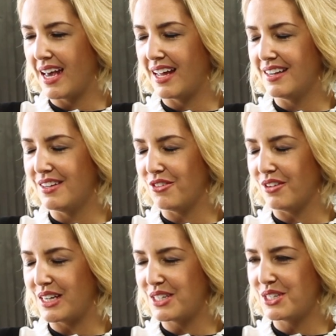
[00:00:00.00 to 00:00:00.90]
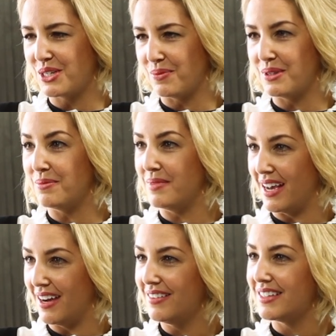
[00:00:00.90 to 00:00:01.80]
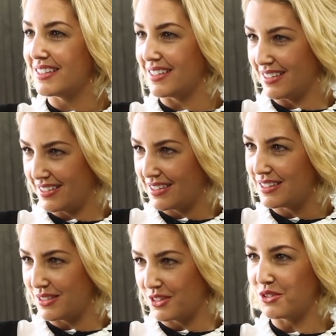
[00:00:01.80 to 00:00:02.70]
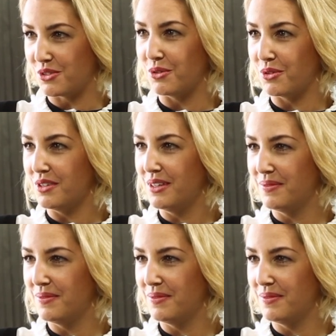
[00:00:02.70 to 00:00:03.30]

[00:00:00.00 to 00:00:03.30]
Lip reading: And your relationship with them now, is it? Is this all good?